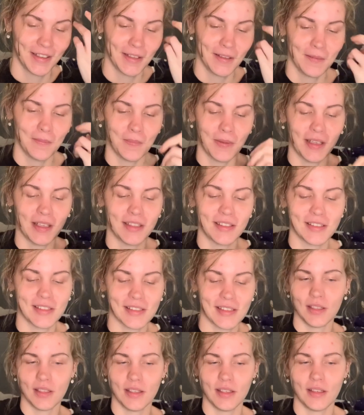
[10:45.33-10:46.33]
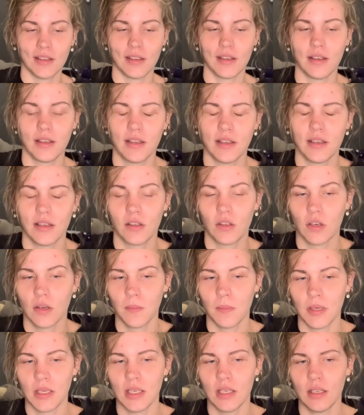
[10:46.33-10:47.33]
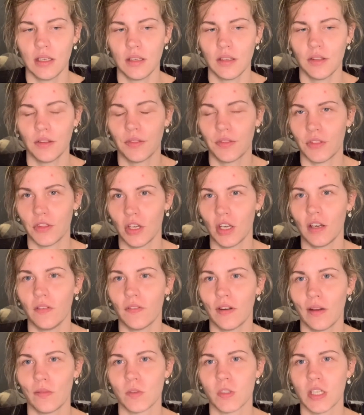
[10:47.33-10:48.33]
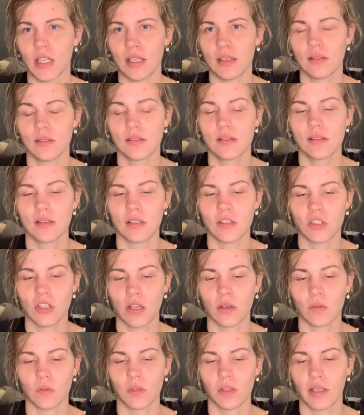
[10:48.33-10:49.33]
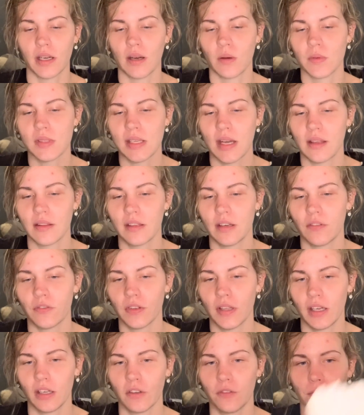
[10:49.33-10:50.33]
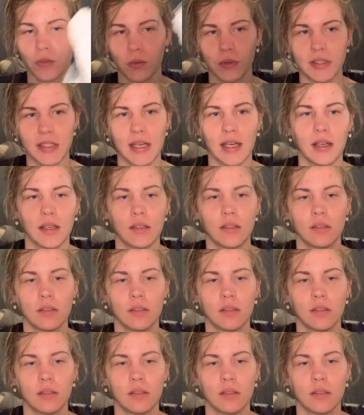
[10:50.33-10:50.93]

but it got me 35 sheets in general, and I was out there for like a full day.